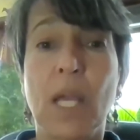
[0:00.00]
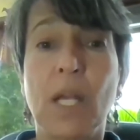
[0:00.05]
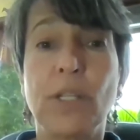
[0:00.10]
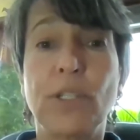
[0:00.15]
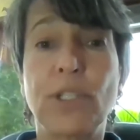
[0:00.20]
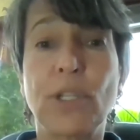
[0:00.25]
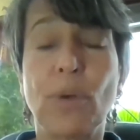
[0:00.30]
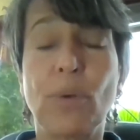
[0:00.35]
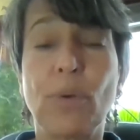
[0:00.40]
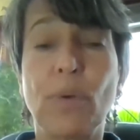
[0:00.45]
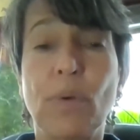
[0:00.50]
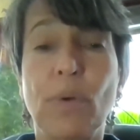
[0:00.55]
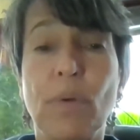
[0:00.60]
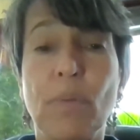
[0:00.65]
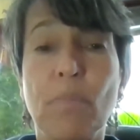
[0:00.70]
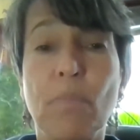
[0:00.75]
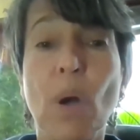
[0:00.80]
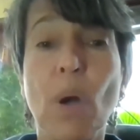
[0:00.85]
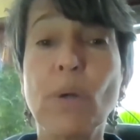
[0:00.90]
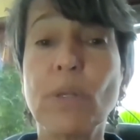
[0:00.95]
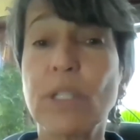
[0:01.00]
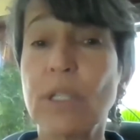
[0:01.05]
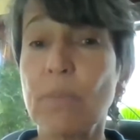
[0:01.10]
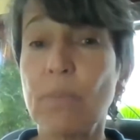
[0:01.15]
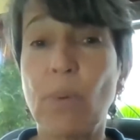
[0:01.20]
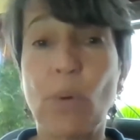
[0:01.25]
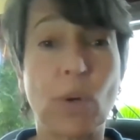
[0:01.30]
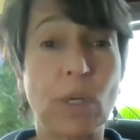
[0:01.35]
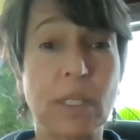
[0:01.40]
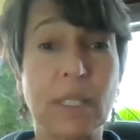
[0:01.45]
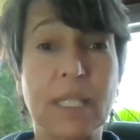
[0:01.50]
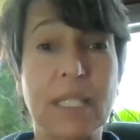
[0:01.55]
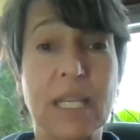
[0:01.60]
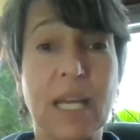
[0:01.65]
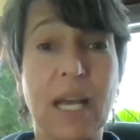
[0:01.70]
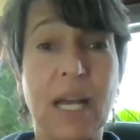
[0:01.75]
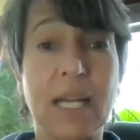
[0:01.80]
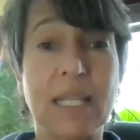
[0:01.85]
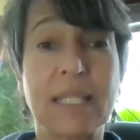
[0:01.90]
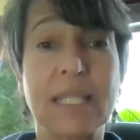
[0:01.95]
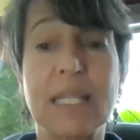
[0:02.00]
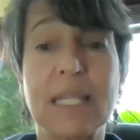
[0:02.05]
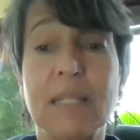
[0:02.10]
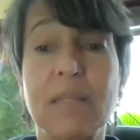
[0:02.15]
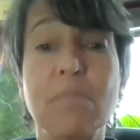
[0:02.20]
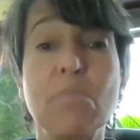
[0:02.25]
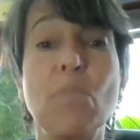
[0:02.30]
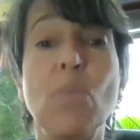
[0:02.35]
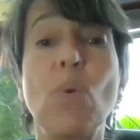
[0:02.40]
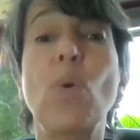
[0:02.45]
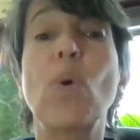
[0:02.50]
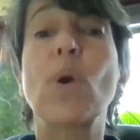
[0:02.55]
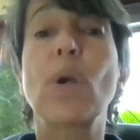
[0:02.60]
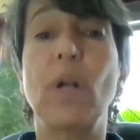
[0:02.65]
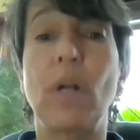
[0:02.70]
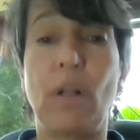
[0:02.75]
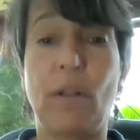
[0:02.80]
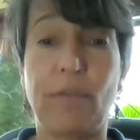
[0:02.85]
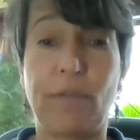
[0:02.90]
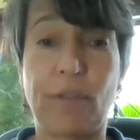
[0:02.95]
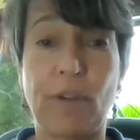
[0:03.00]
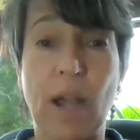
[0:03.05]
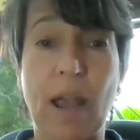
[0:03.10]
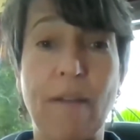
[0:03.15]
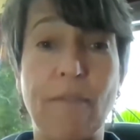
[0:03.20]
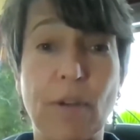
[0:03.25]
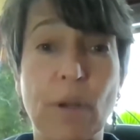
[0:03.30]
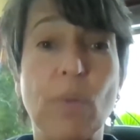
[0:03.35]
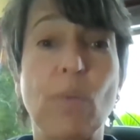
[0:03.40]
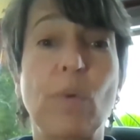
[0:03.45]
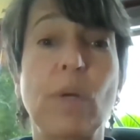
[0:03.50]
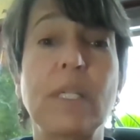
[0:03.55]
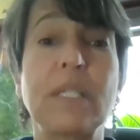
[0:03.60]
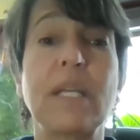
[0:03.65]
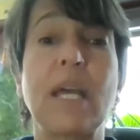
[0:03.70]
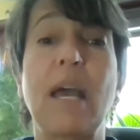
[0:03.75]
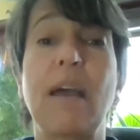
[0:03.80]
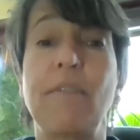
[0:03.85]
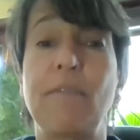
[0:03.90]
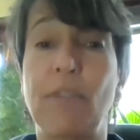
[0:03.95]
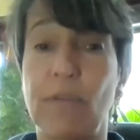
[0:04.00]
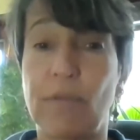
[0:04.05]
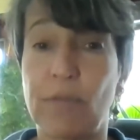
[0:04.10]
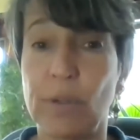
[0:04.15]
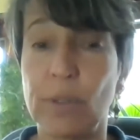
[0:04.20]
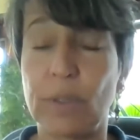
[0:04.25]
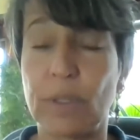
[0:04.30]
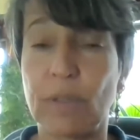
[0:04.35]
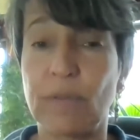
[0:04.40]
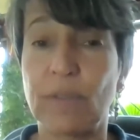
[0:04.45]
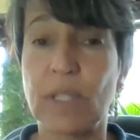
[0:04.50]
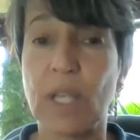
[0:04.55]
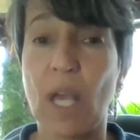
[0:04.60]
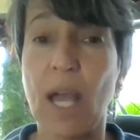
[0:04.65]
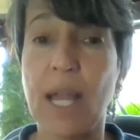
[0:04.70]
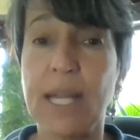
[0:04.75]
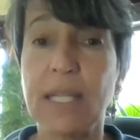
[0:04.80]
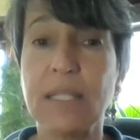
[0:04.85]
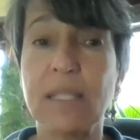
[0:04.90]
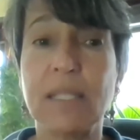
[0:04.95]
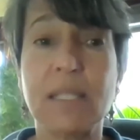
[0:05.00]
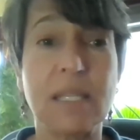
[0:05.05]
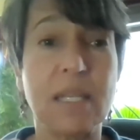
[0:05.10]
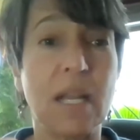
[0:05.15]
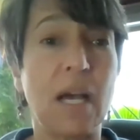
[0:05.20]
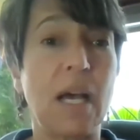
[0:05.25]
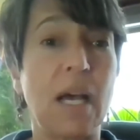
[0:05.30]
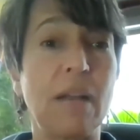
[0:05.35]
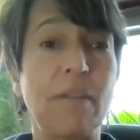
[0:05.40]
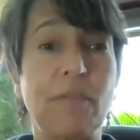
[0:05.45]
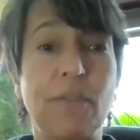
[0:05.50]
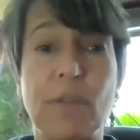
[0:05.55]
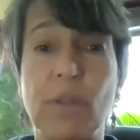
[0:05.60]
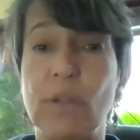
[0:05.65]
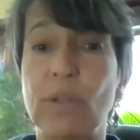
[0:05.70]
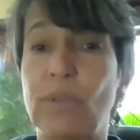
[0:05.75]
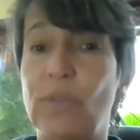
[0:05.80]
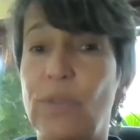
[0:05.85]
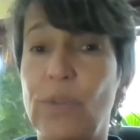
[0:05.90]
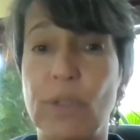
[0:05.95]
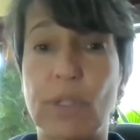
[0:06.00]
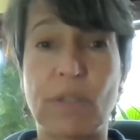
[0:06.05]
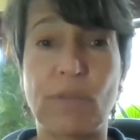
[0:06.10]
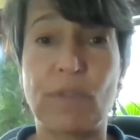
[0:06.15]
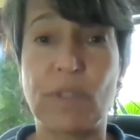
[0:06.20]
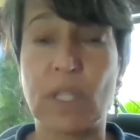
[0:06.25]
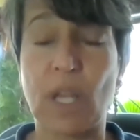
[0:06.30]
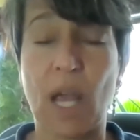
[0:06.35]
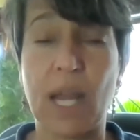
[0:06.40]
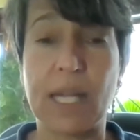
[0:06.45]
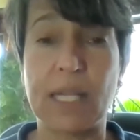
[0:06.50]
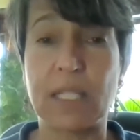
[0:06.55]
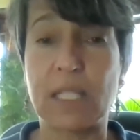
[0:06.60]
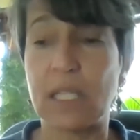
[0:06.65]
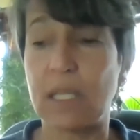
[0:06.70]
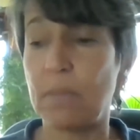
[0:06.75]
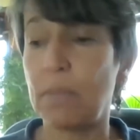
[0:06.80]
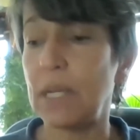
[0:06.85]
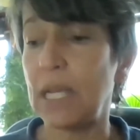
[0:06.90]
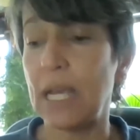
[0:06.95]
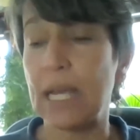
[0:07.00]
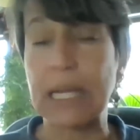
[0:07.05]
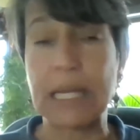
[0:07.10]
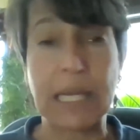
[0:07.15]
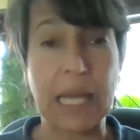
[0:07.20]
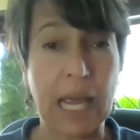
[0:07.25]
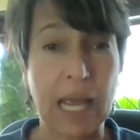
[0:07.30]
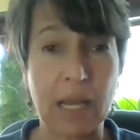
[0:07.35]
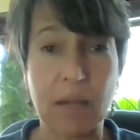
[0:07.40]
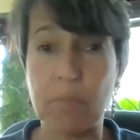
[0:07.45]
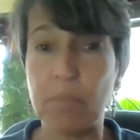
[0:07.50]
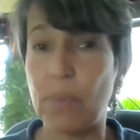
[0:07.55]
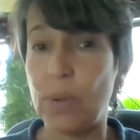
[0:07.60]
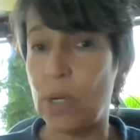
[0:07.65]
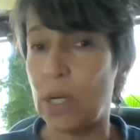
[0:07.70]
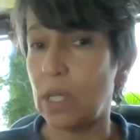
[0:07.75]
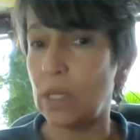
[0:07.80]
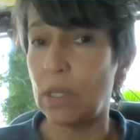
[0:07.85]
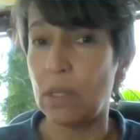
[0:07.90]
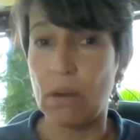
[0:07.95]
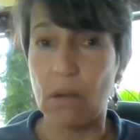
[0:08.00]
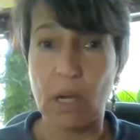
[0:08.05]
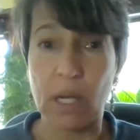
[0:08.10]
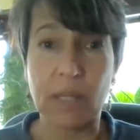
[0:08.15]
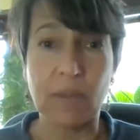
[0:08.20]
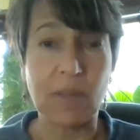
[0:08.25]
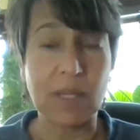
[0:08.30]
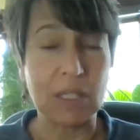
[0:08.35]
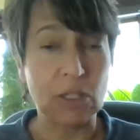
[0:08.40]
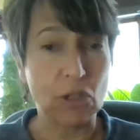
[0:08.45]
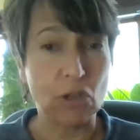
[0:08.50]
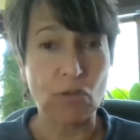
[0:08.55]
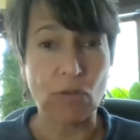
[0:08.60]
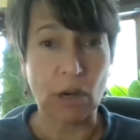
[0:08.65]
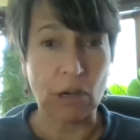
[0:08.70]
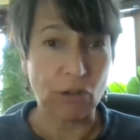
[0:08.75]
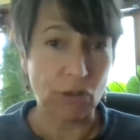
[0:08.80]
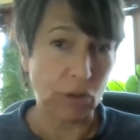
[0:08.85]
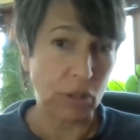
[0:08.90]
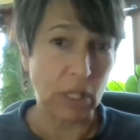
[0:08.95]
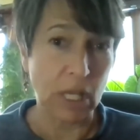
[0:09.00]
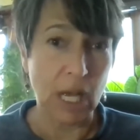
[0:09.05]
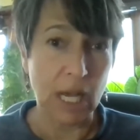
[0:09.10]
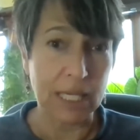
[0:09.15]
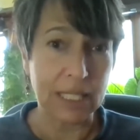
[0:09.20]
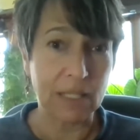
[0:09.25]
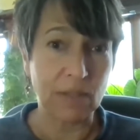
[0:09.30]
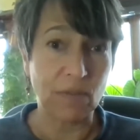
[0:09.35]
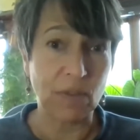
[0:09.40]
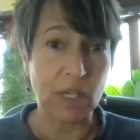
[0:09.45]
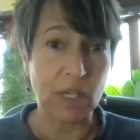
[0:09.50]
So most importantly to us, it is moral for everyone to have the fruits of science, not for those fruits of science to be again put along these structured lines of